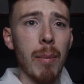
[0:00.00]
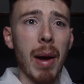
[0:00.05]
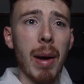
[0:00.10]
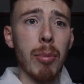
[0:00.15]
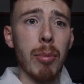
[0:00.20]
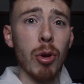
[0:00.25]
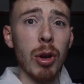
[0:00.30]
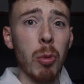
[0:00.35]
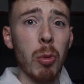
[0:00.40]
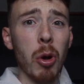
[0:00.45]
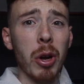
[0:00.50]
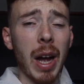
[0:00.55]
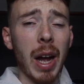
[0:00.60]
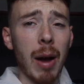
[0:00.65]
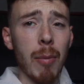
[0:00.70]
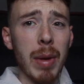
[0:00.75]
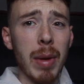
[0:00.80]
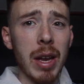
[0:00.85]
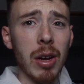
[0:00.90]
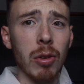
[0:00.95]
at my
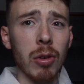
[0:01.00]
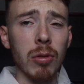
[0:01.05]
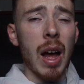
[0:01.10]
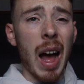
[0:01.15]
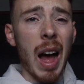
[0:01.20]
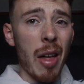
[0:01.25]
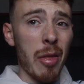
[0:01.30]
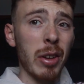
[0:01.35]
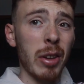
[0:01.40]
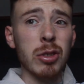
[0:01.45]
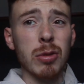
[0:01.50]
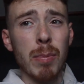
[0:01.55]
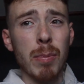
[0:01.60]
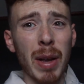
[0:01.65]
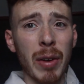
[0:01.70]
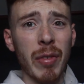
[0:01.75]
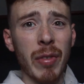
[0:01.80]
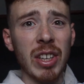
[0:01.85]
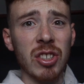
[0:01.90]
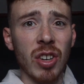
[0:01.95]
pre-workout meal and then some
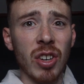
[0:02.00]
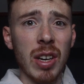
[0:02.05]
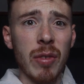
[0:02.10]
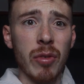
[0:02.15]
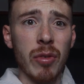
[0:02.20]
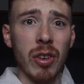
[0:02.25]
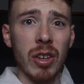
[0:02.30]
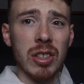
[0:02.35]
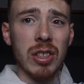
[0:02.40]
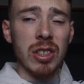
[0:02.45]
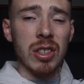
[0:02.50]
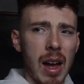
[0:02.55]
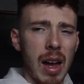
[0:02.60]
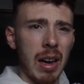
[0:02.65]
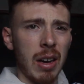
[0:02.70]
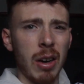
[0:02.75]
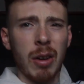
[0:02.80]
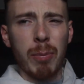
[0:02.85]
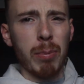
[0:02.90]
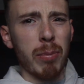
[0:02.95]
big fat training footage.
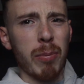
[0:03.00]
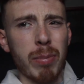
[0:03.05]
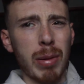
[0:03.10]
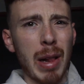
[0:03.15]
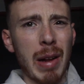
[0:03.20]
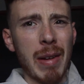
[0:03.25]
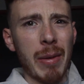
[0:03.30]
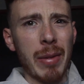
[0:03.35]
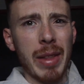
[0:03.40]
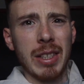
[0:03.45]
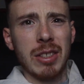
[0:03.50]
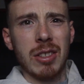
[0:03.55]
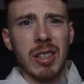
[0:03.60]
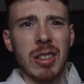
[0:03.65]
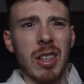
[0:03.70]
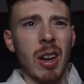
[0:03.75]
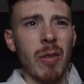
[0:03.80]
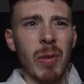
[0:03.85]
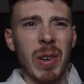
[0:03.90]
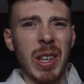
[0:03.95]
I'm gonna play around this
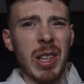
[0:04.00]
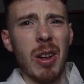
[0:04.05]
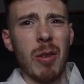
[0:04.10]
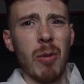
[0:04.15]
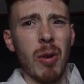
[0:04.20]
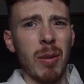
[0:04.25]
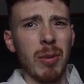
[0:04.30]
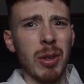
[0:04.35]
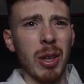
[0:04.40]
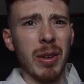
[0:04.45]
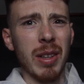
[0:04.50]
because I don't really know what I'm